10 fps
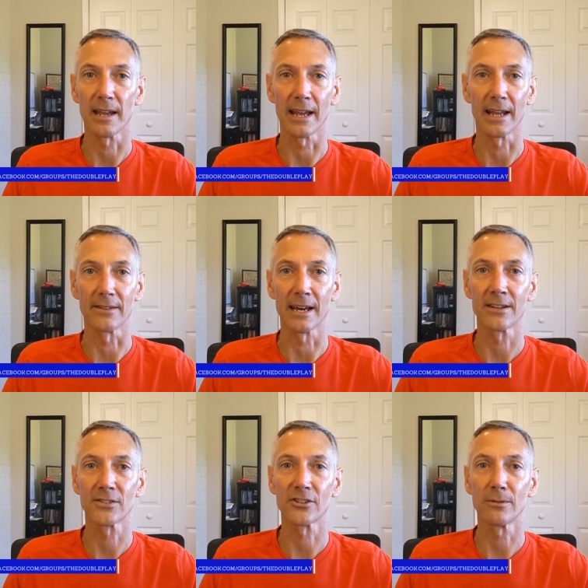And that
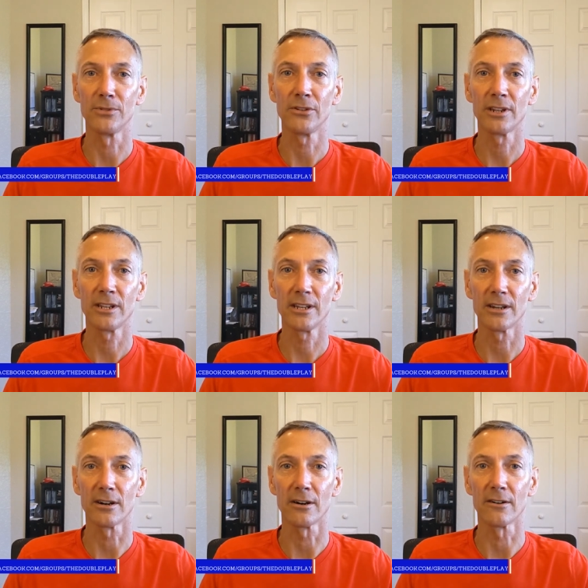is a
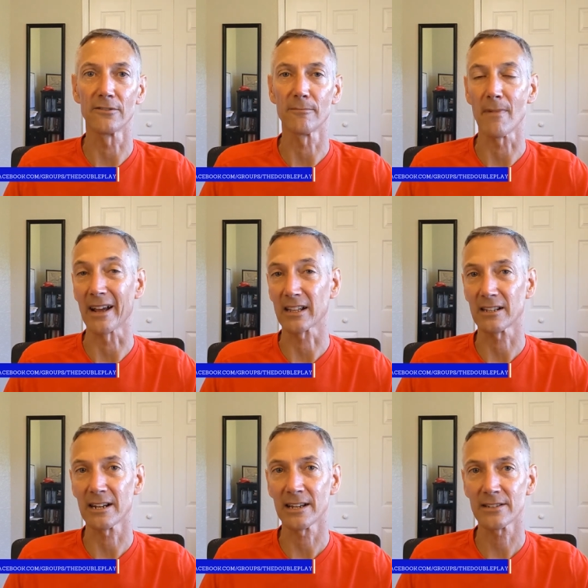community of my
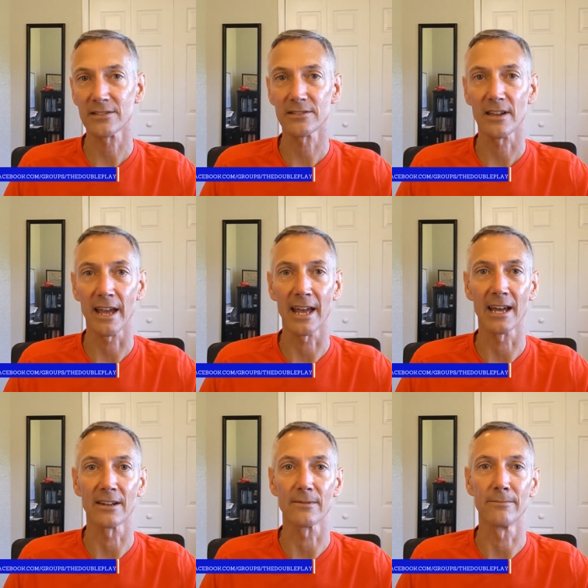clients
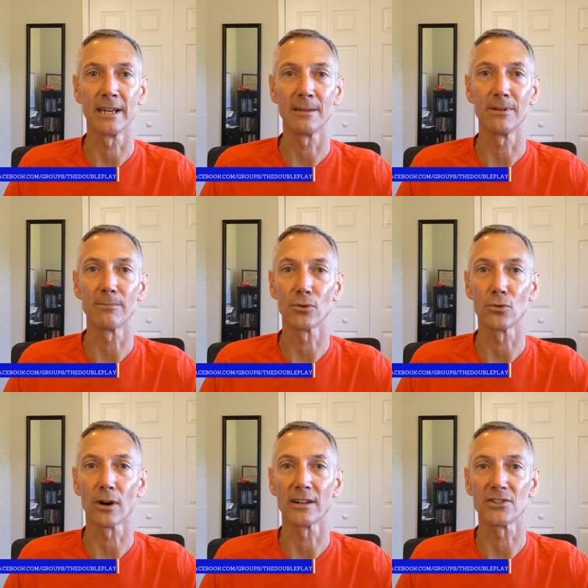and many people
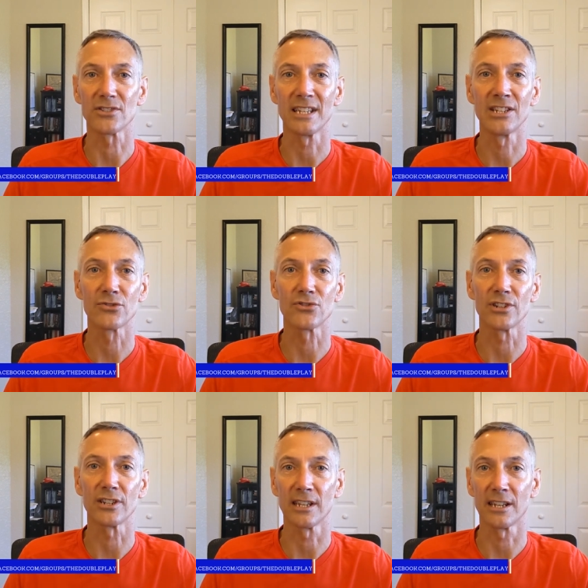who are just
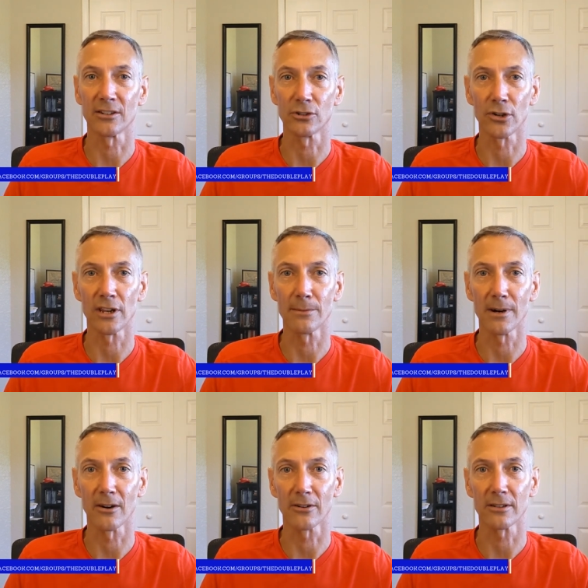interested in learning
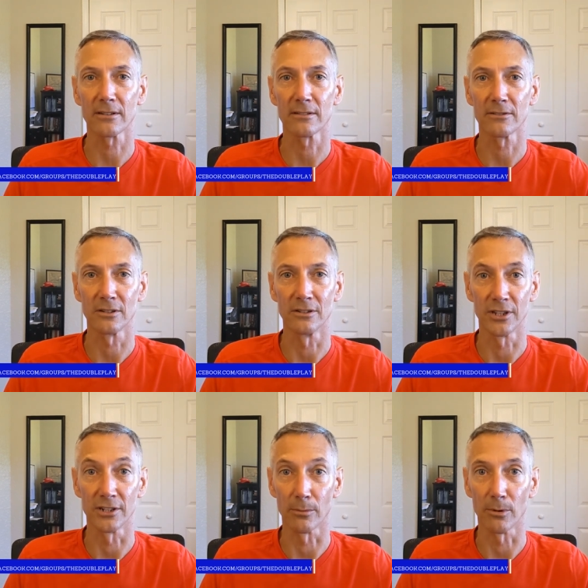about
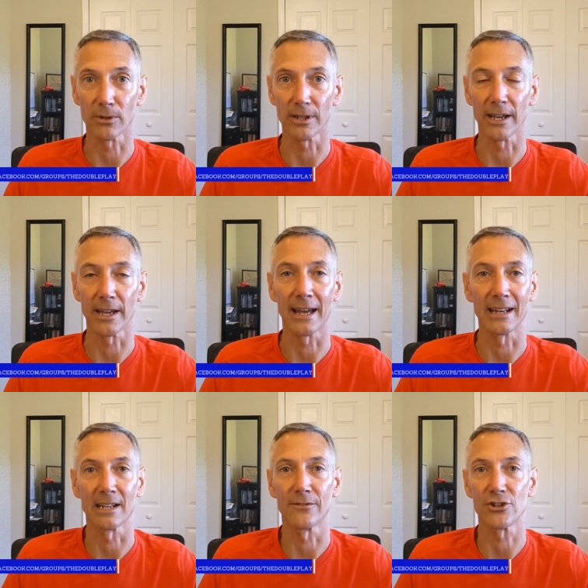the double play and
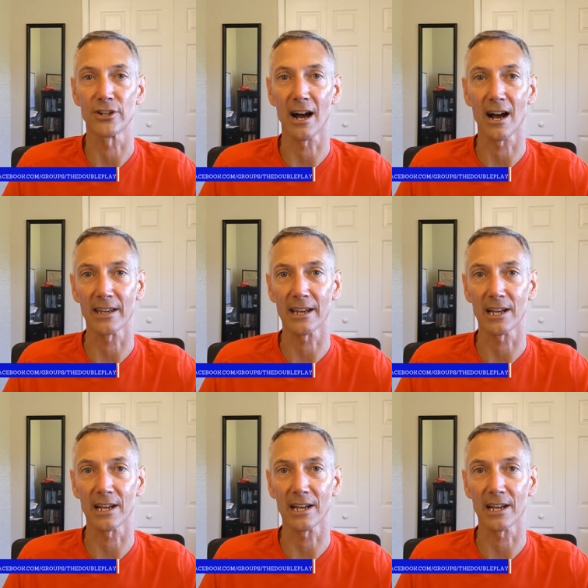leveraging high